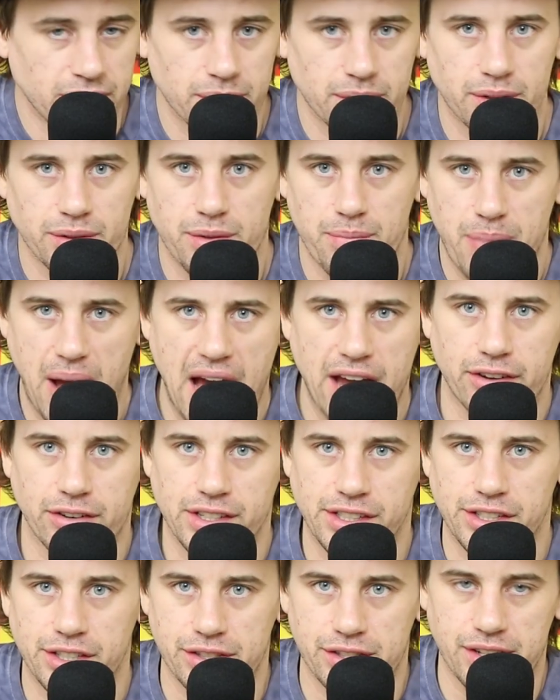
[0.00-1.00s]
The
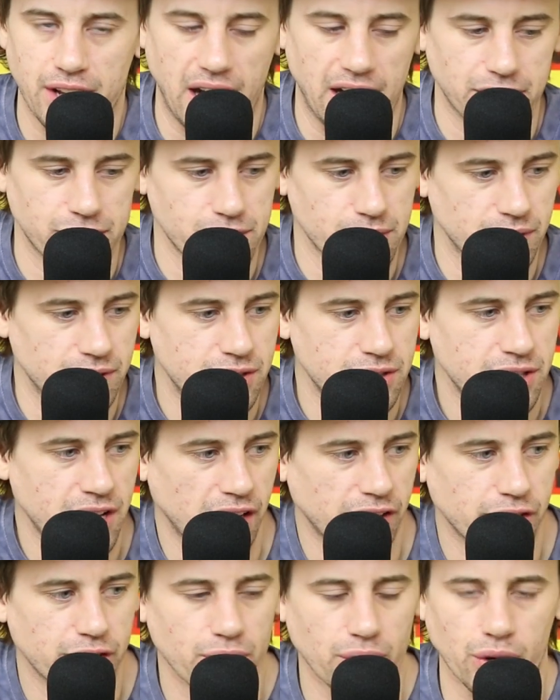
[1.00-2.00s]
battery just died, so it just
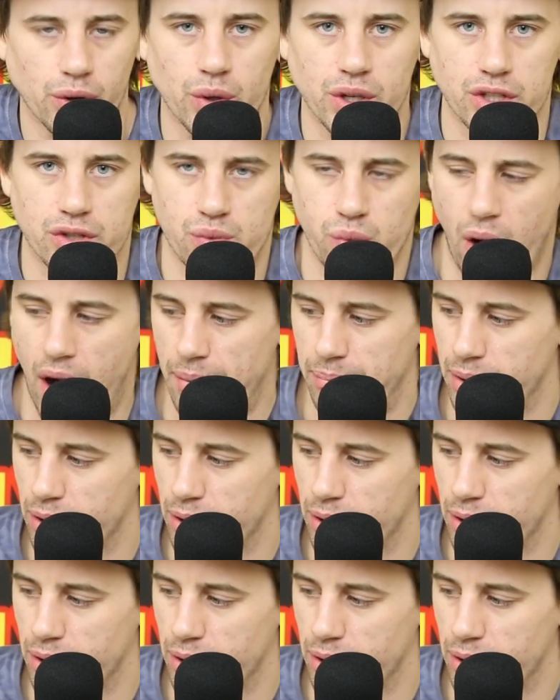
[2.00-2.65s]
had to do a quick swap.